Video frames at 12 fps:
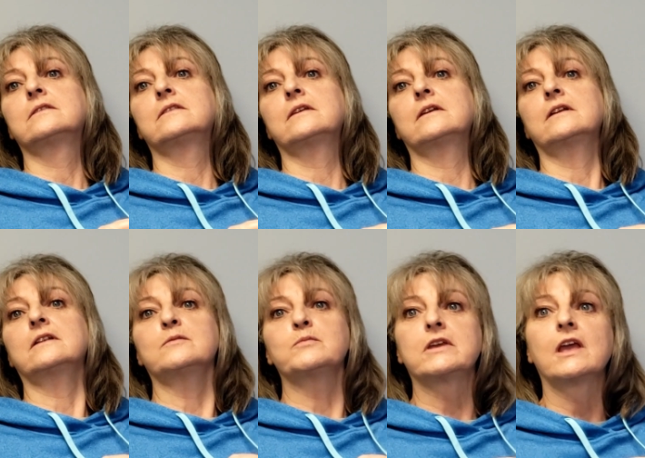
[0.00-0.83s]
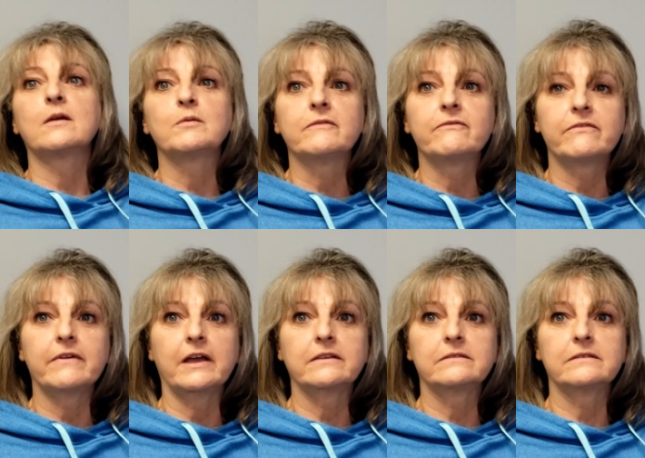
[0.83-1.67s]
and it became
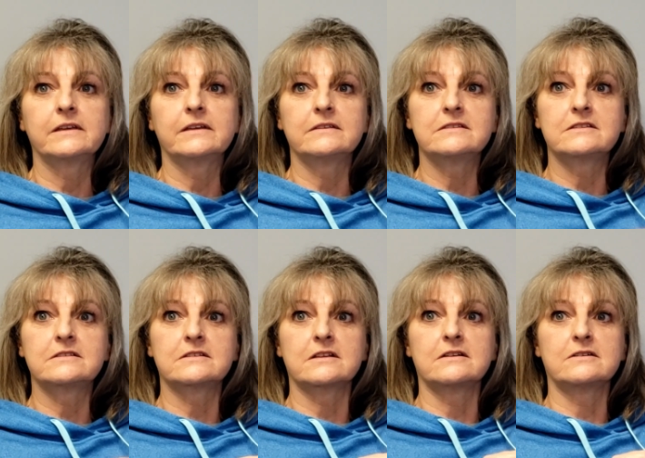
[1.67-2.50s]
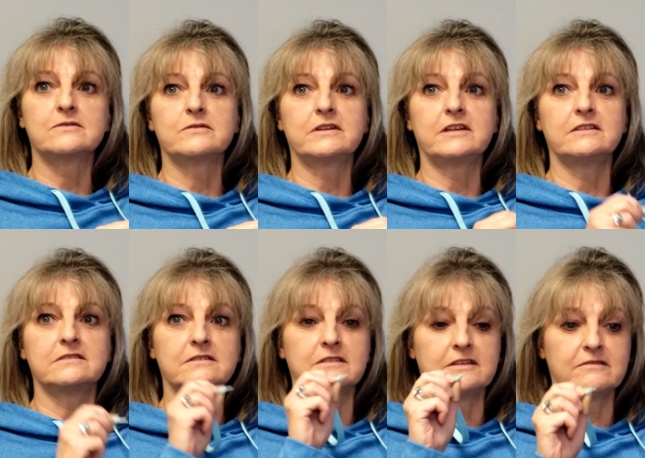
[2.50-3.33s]
infected. So he
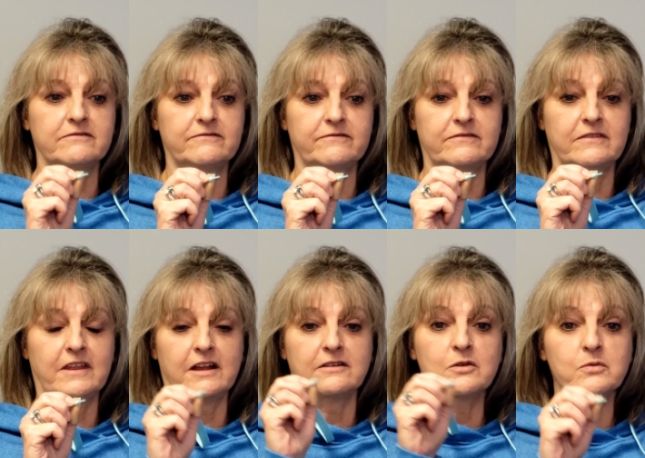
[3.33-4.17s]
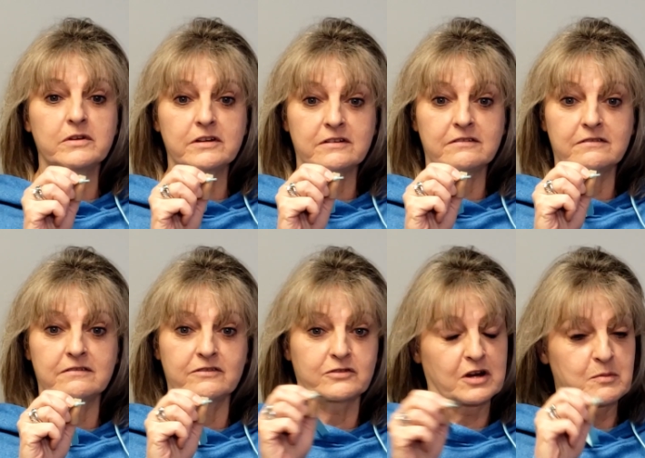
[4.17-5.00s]
took the, had go in and
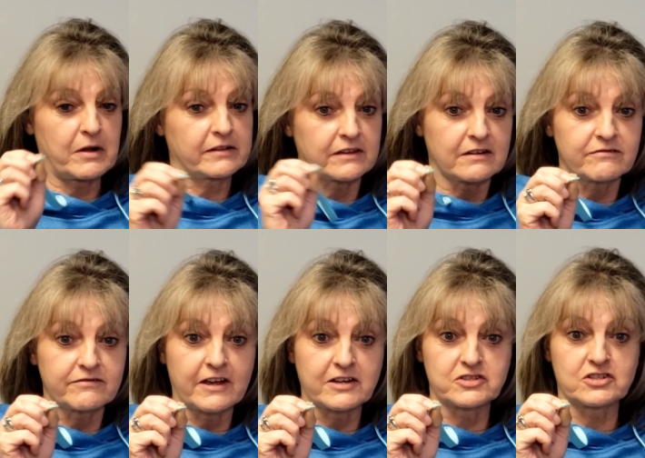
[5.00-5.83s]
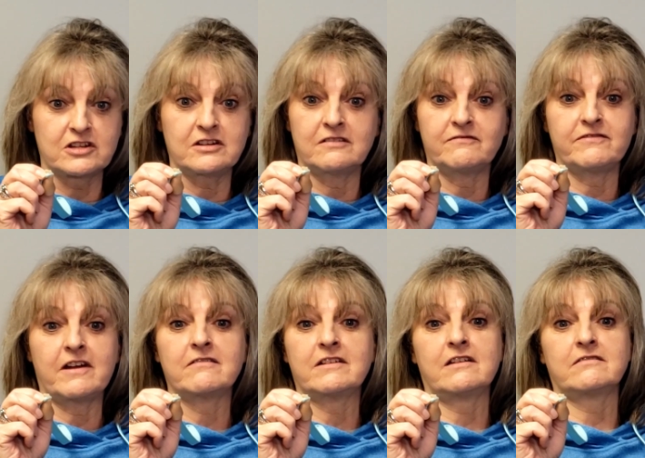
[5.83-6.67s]
scrape out the infection and
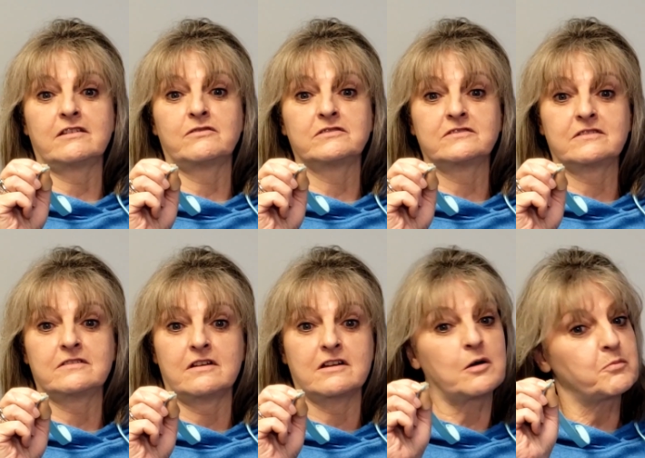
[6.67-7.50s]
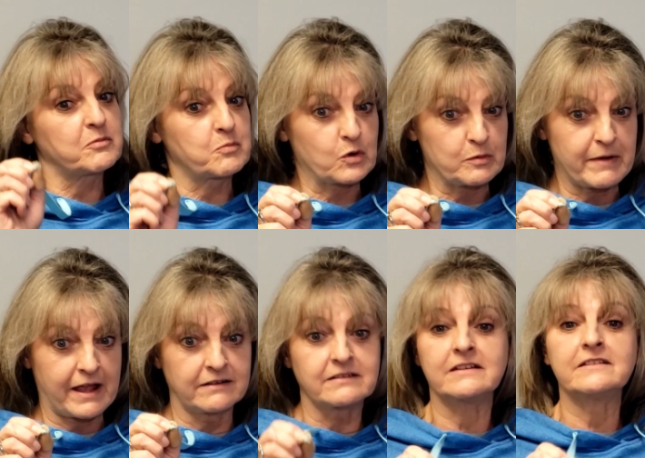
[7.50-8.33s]
found out there was a couple more
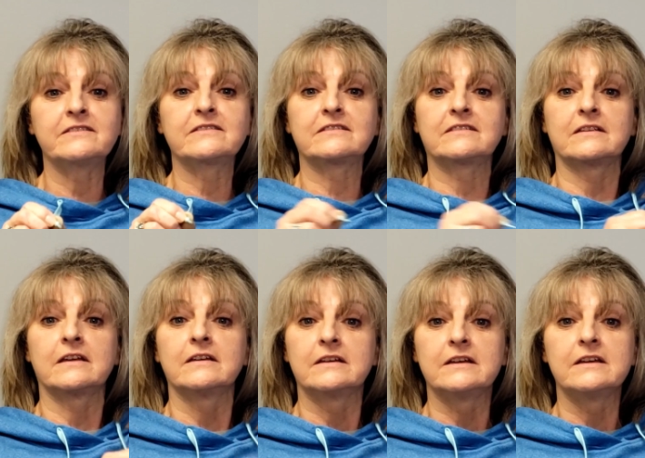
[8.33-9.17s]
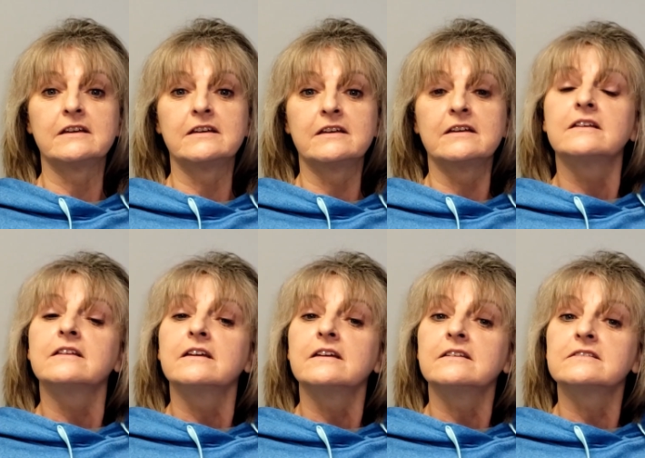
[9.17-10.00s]
bad discs. Mm.
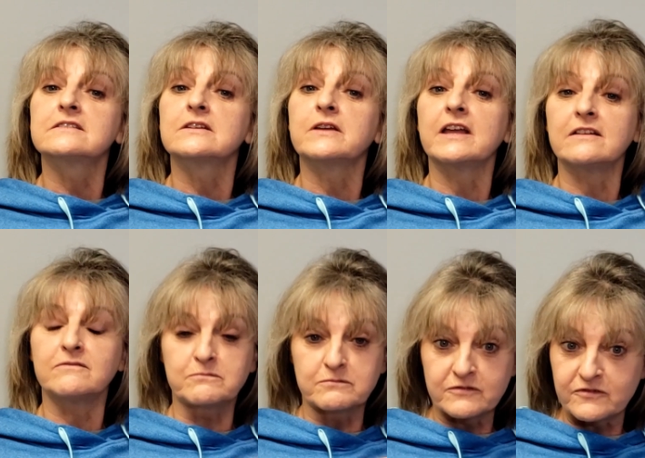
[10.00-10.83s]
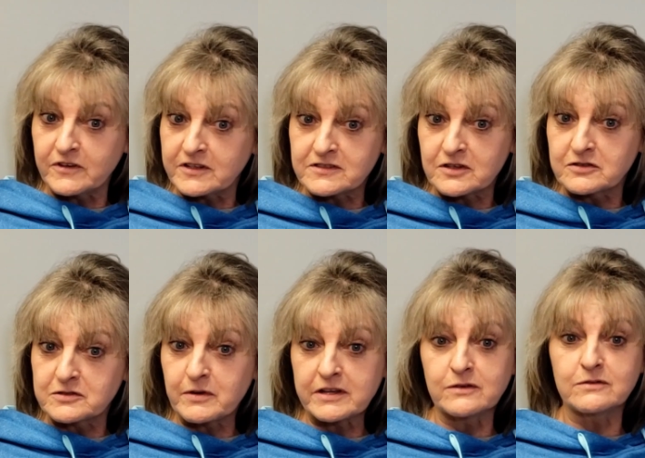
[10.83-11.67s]
So he had to fix those
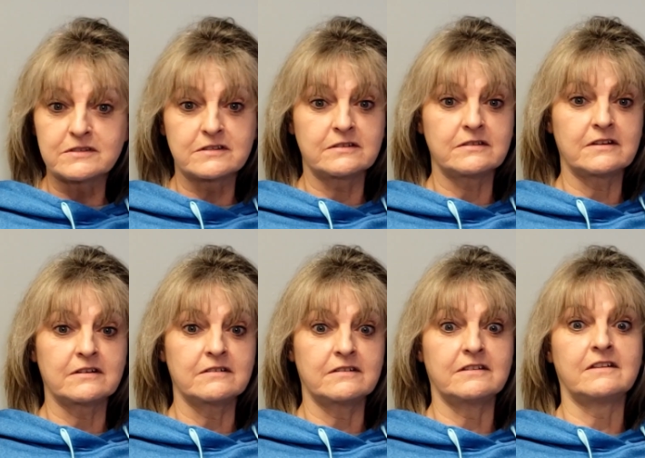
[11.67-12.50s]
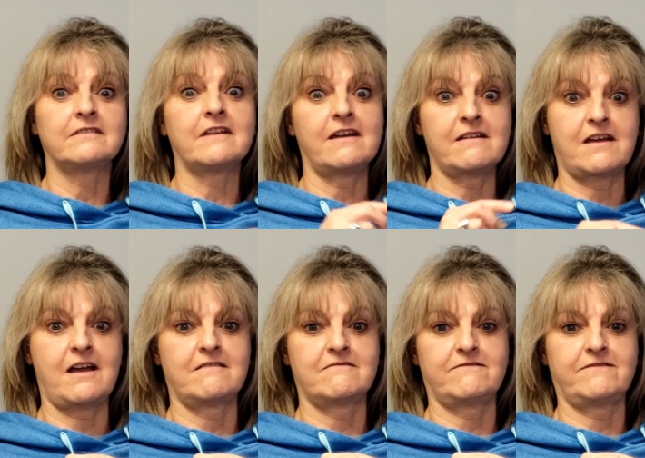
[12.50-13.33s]
when he was in there and then that
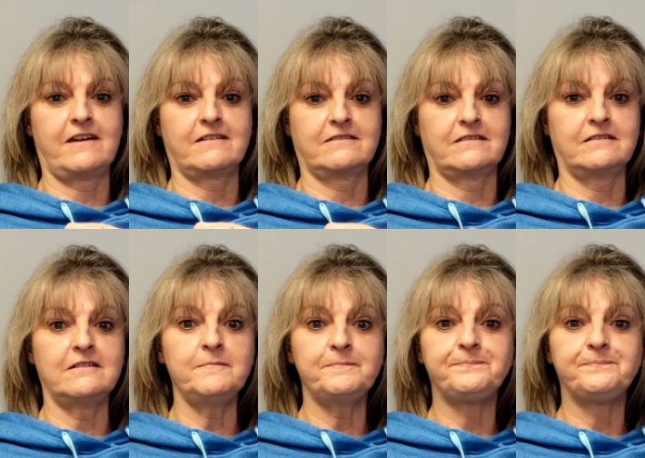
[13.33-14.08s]
got infected.